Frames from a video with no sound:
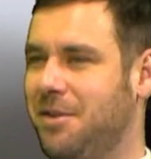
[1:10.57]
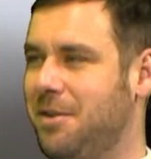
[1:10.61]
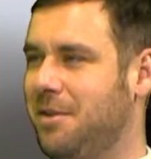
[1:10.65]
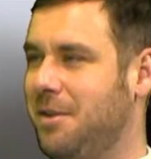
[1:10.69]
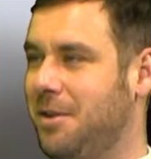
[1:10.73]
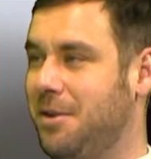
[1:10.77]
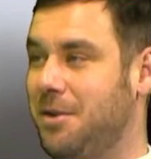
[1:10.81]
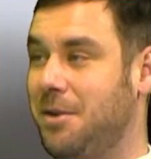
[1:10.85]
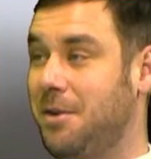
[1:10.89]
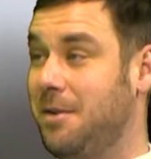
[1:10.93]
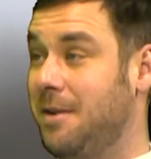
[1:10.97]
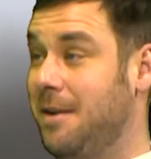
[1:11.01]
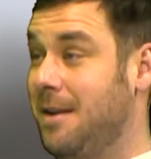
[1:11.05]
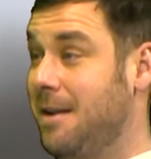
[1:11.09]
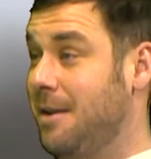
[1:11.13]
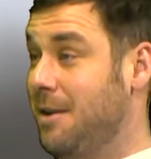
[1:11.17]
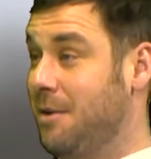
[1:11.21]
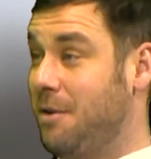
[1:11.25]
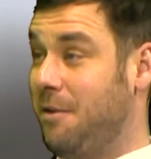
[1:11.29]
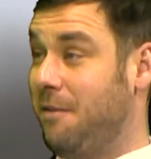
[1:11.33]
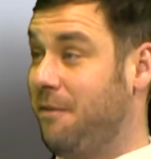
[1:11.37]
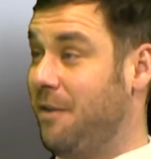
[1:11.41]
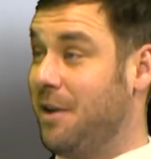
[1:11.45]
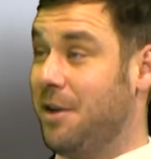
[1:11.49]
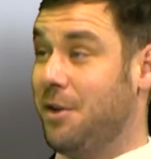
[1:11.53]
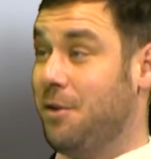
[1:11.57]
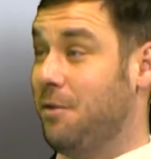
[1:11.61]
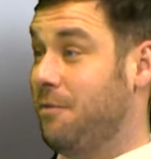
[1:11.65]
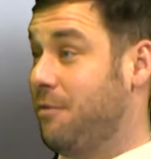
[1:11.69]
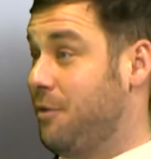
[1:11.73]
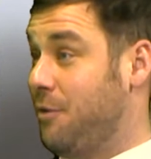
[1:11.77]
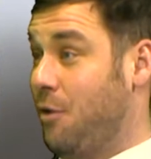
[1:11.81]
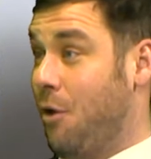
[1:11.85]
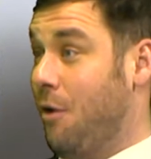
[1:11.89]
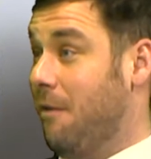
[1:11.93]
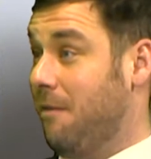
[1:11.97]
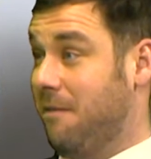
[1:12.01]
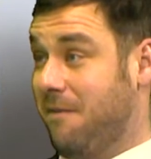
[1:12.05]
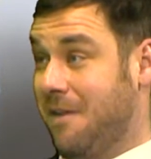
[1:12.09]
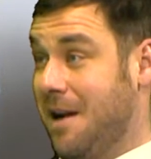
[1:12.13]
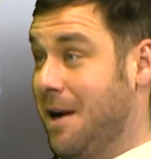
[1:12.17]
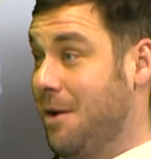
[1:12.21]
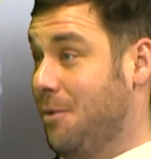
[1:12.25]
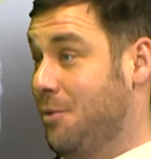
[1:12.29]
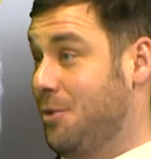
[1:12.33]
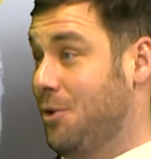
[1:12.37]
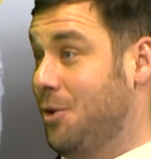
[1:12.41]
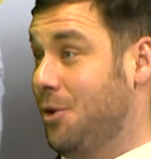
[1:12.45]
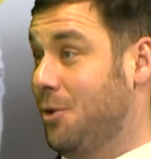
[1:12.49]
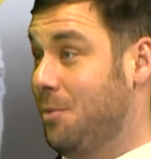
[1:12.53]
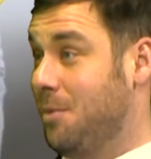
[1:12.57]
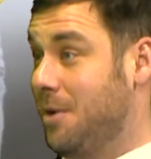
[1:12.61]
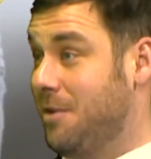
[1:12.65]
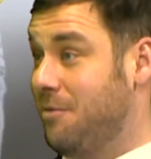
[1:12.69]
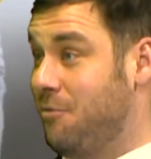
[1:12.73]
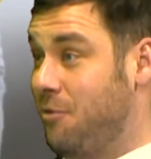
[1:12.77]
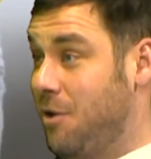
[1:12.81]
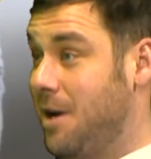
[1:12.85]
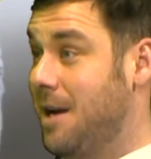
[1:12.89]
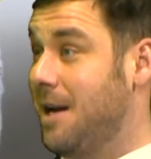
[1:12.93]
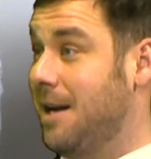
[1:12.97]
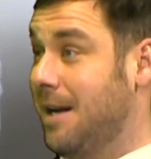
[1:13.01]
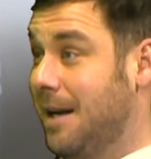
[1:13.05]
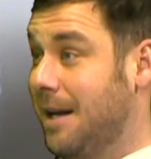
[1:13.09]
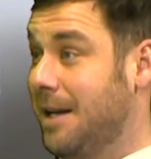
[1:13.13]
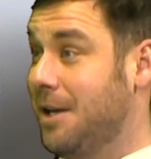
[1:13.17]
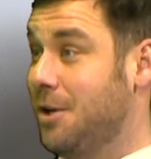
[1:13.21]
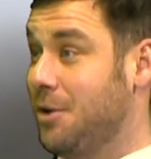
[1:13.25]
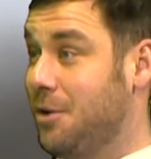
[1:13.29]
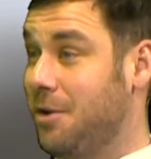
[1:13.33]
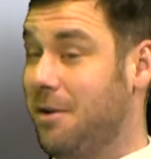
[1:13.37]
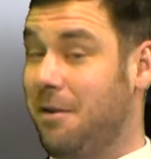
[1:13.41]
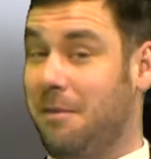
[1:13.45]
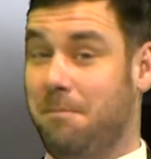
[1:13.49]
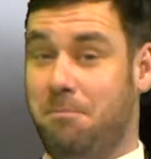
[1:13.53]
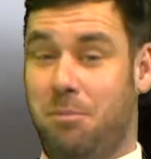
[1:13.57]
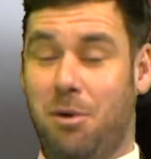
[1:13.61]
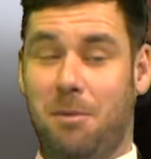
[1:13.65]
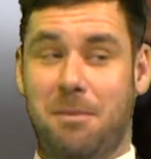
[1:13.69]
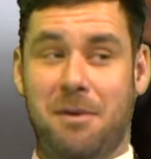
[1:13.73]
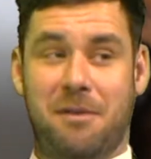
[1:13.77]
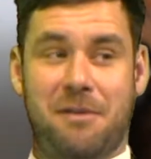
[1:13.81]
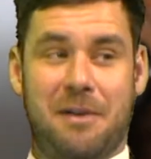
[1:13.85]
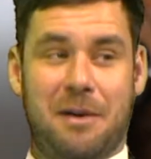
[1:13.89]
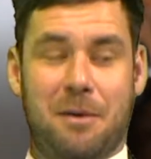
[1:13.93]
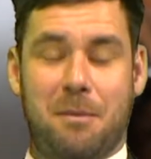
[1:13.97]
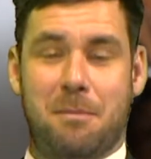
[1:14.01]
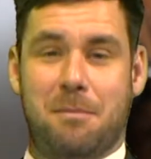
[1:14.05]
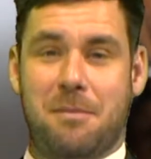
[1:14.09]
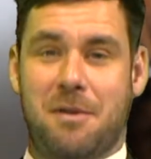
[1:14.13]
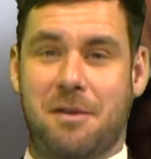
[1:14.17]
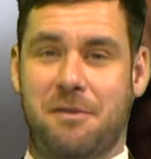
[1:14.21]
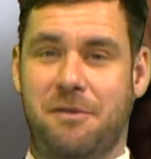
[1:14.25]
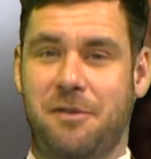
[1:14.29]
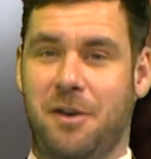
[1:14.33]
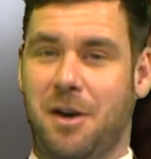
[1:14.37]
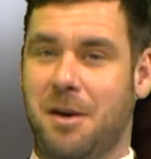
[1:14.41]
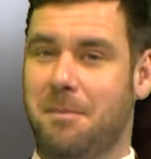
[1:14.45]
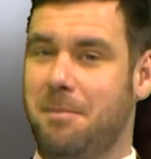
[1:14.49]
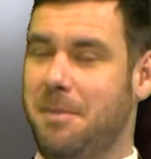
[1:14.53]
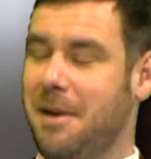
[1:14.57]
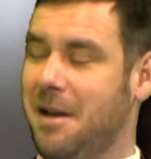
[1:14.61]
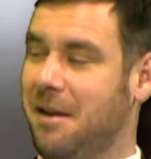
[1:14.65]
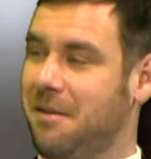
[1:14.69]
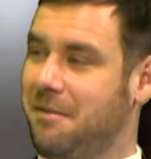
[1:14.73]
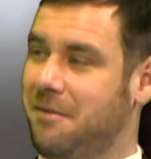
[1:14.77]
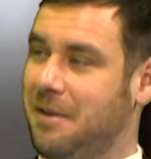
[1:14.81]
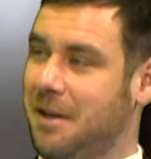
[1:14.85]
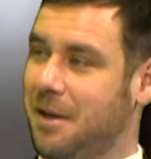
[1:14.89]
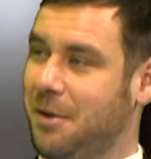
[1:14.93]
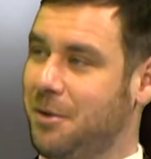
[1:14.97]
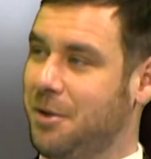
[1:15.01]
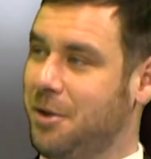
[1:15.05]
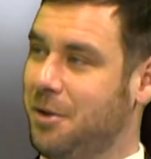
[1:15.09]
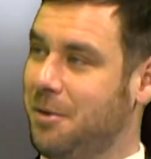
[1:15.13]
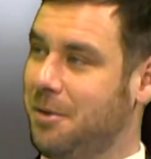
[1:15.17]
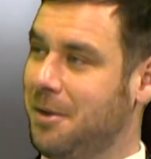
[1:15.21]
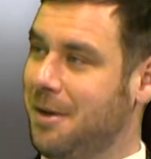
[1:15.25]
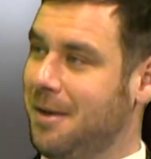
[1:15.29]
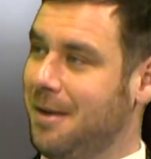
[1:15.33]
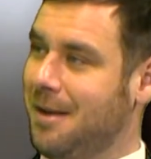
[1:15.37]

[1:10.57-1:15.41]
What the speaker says: You know, you think you've got value when really, you know, you probably find better value